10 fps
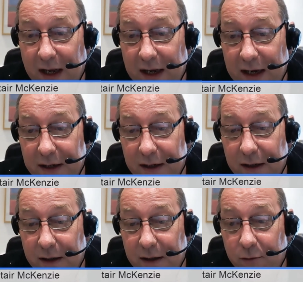
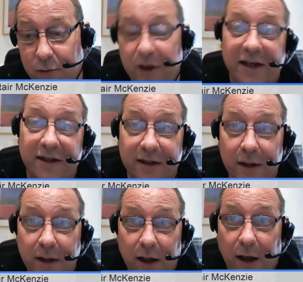in
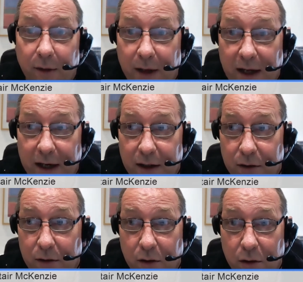Greece,
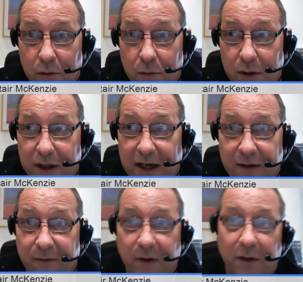then you would
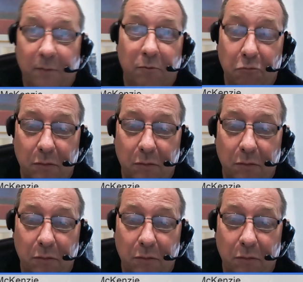get it for,